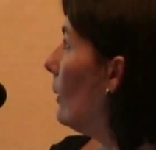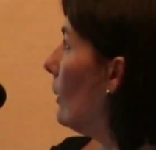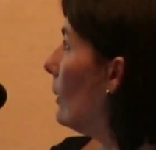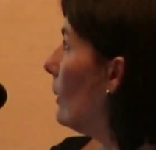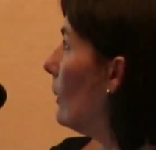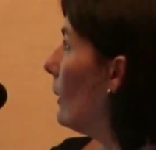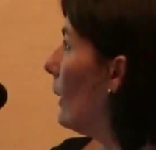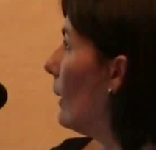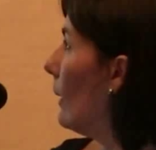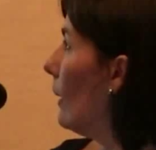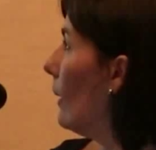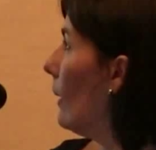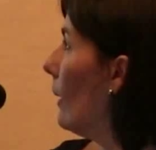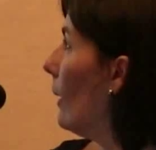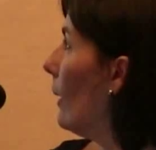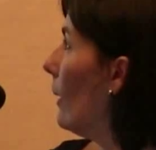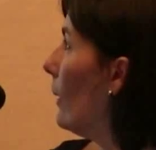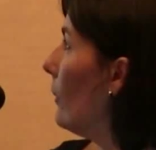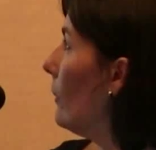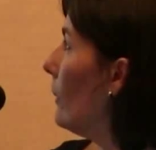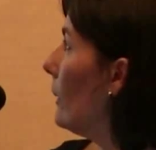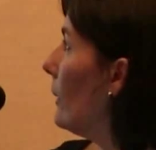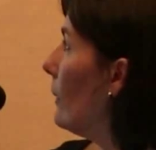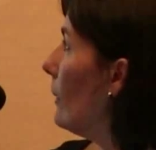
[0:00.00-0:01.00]
the
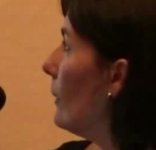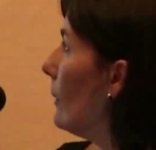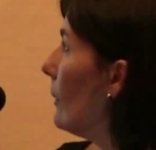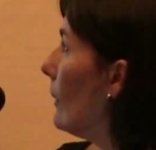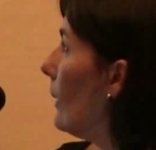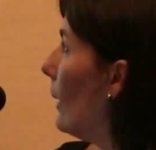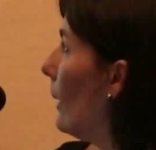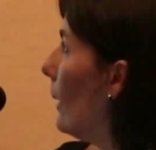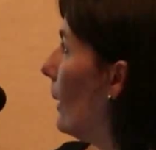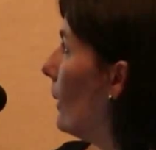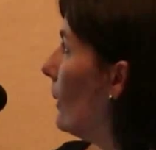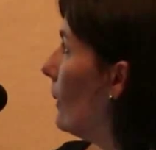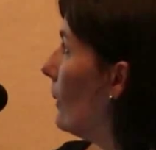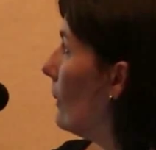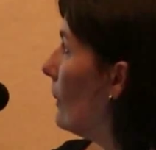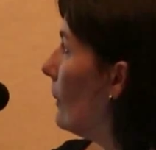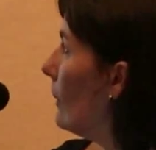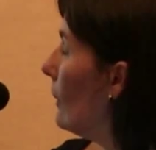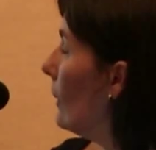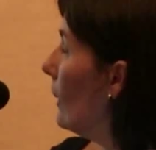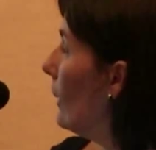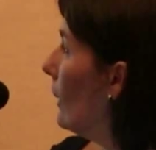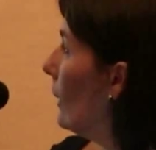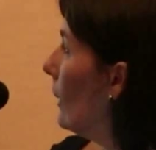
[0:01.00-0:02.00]
iris, and
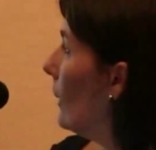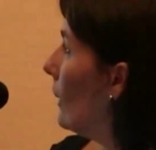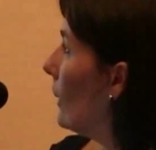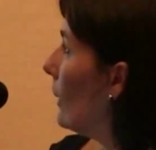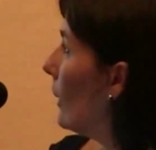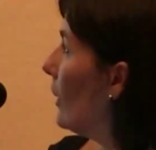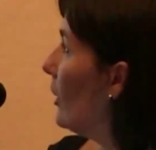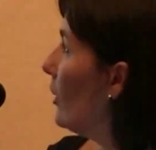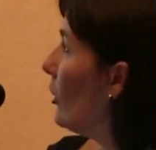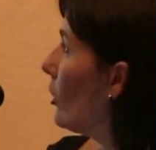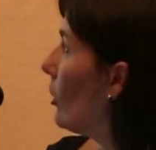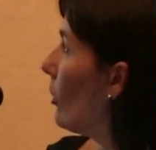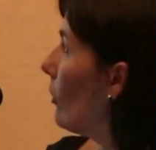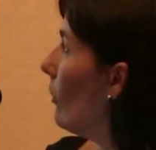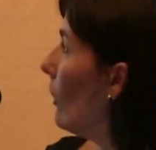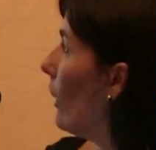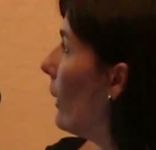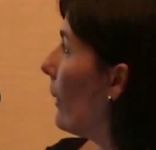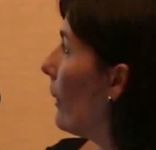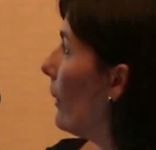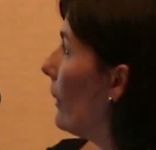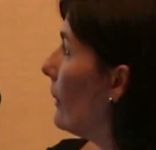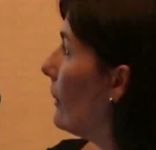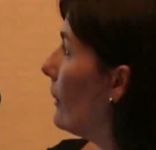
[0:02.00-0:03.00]
the
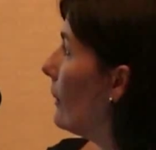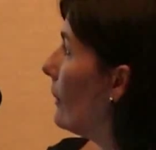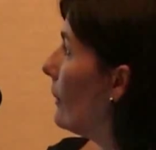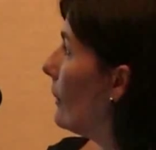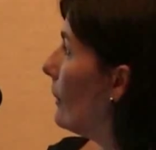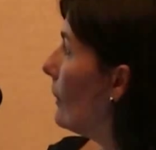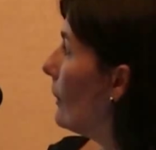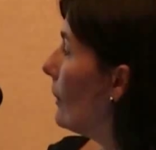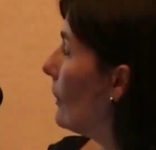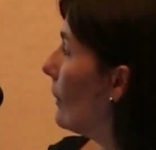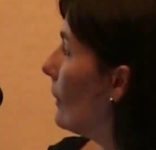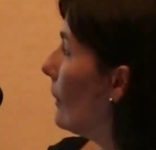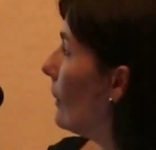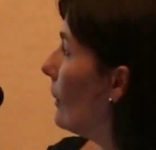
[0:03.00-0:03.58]
intraocular lenses